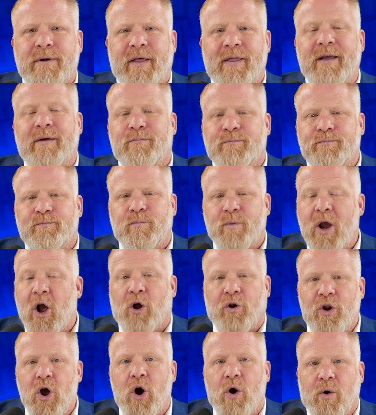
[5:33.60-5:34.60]
I think we
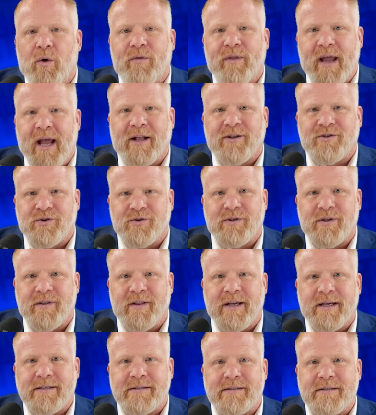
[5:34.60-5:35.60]
all know the answer to
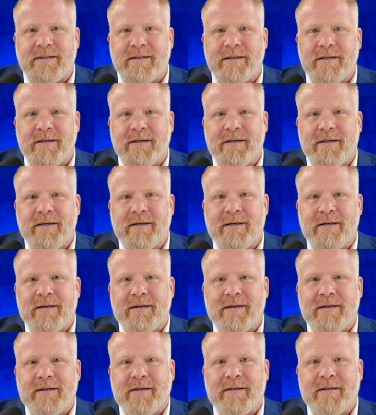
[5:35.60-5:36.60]
this.
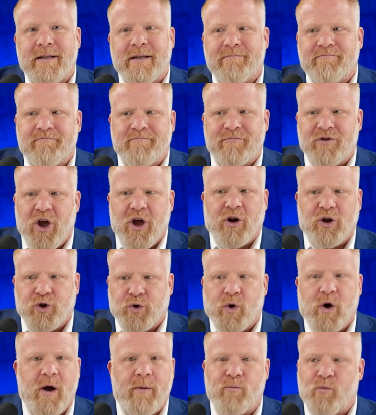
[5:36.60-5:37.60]
Donald
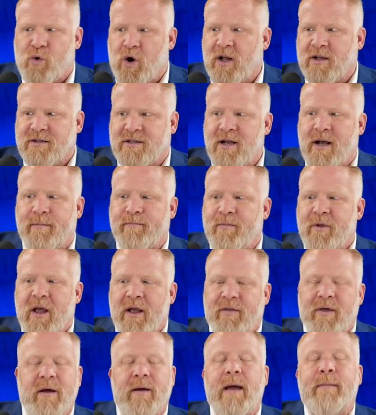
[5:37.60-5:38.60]
Trump runs up,
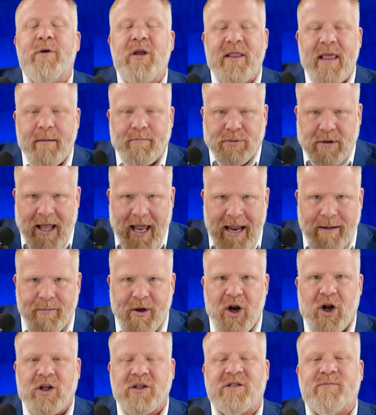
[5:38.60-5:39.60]
they blame
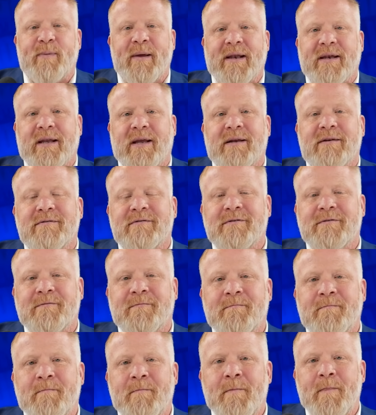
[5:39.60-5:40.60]
it on spending.
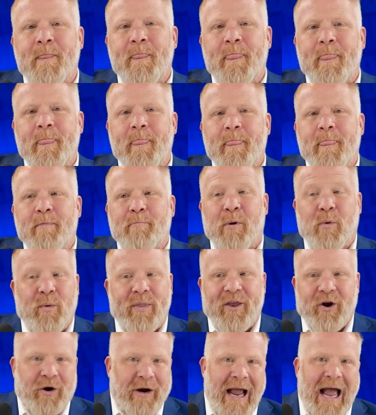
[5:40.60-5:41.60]
But
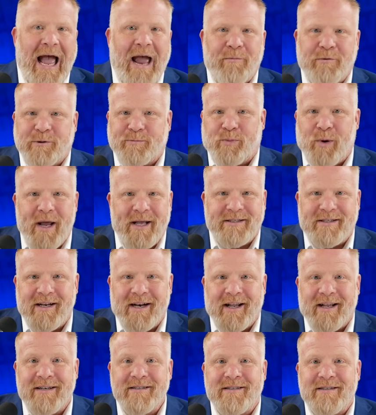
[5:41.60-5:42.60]
when their guy was
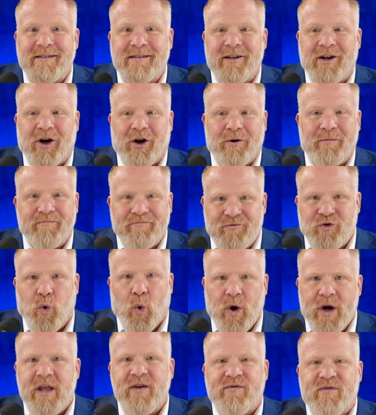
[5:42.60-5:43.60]
president,
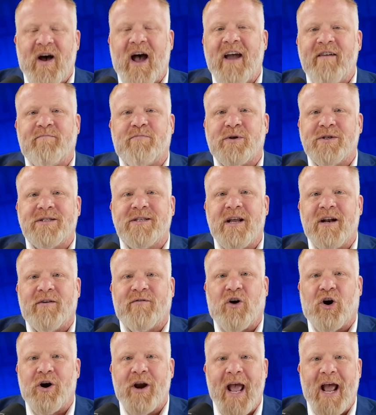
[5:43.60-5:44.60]
25%
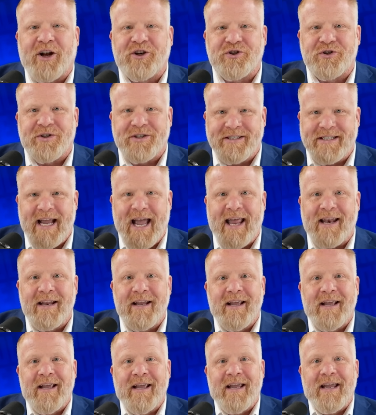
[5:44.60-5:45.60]
of our national
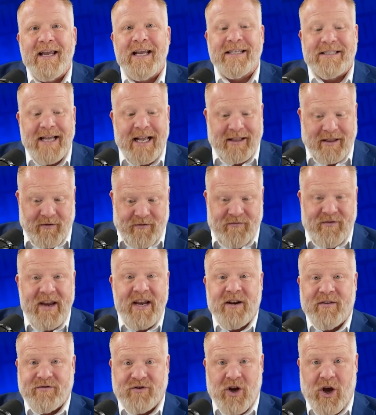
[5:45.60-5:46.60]
debt is at the
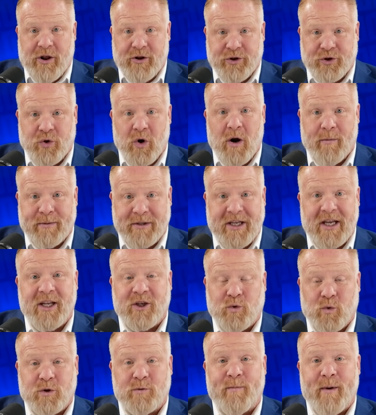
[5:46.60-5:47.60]
feet of Donald Trump. It's
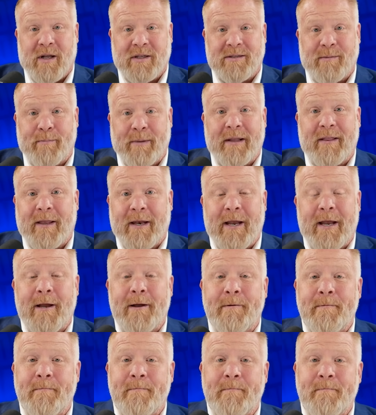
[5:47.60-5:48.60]
his responsibility